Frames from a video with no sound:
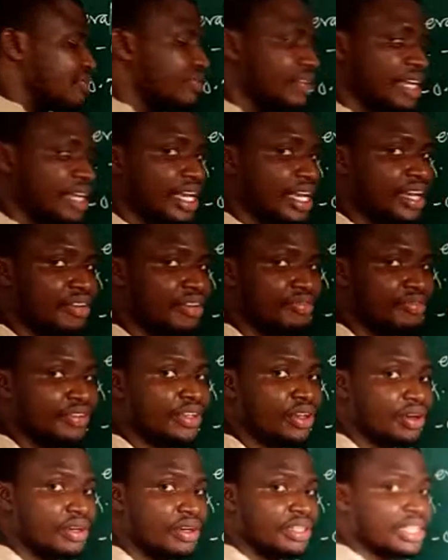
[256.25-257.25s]
Every
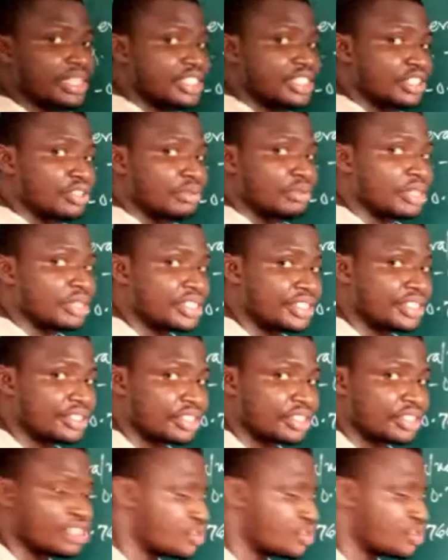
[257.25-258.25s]
other trigonometric
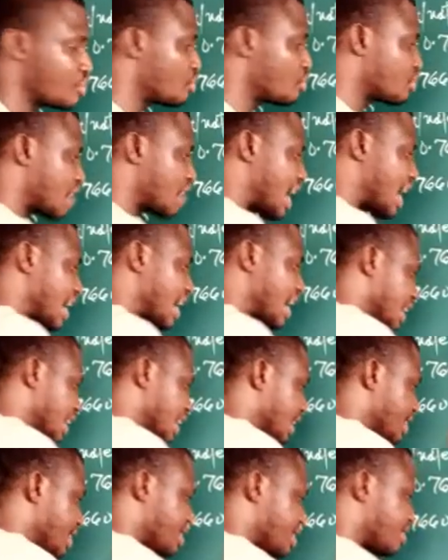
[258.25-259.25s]
ratios are
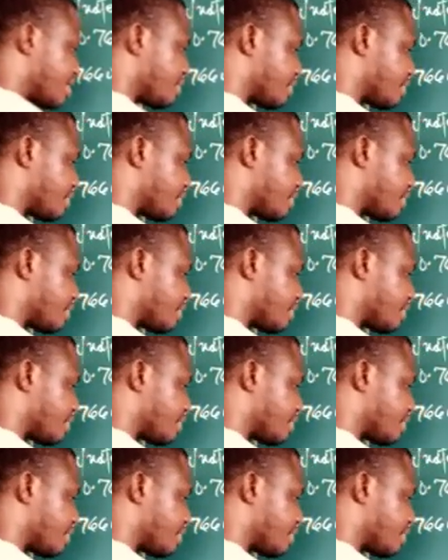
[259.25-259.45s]
negative.